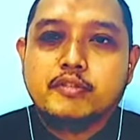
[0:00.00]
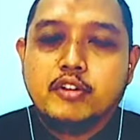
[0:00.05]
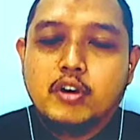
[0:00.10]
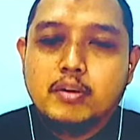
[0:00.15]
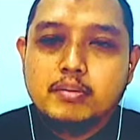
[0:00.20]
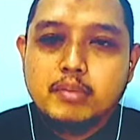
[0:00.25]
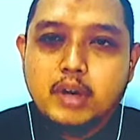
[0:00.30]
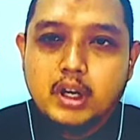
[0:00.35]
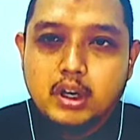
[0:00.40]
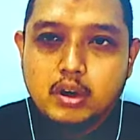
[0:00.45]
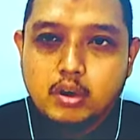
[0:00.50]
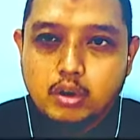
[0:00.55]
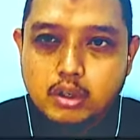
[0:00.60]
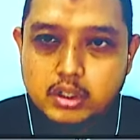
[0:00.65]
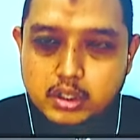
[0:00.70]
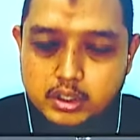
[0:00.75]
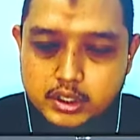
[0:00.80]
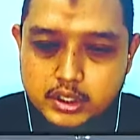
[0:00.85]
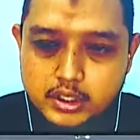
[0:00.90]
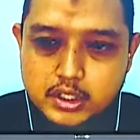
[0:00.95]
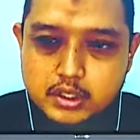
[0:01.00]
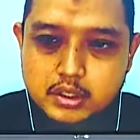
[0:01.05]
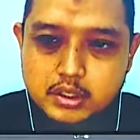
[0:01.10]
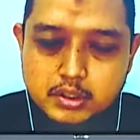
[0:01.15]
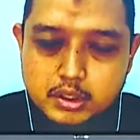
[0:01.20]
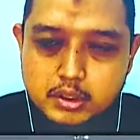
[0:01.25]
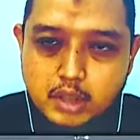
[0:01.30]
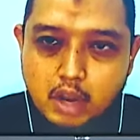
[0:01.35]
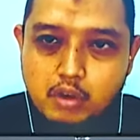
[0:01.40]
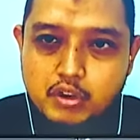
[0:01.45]
from
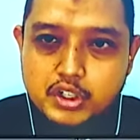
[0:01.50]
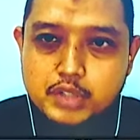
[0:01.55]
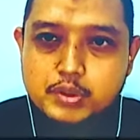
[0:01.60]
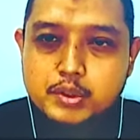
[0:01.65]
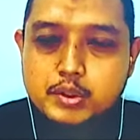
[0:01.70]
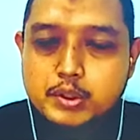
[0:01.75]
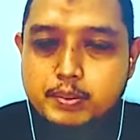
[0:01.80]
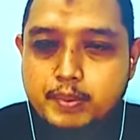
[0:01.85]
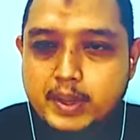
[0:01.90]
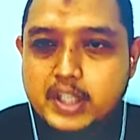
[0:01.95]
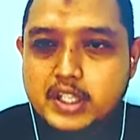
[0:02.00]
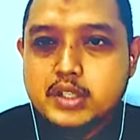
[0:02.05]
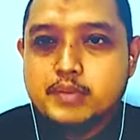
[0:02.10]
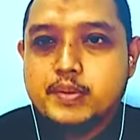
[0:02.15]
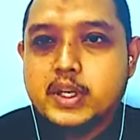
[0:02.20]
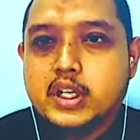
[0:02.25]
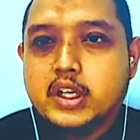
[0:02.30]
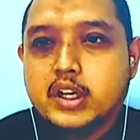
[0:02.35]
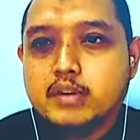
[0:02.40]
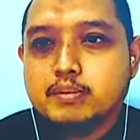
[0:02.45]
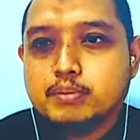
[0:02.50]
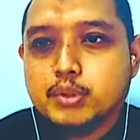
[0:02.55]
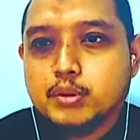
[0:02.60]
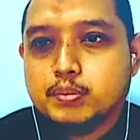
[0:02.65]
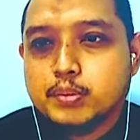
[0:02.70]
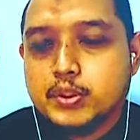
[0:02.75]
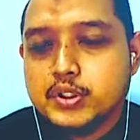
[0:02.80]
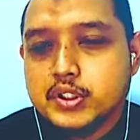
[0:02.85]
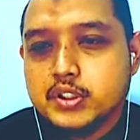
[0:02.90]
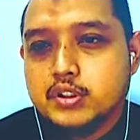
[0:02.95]
our specific and
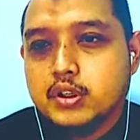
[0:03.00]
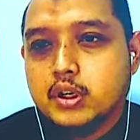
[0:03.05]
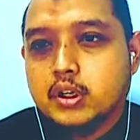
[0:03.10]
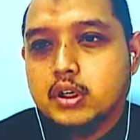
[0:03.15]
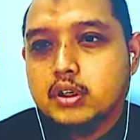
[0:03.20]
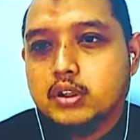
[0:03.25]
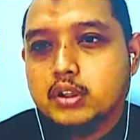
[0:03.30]
purpose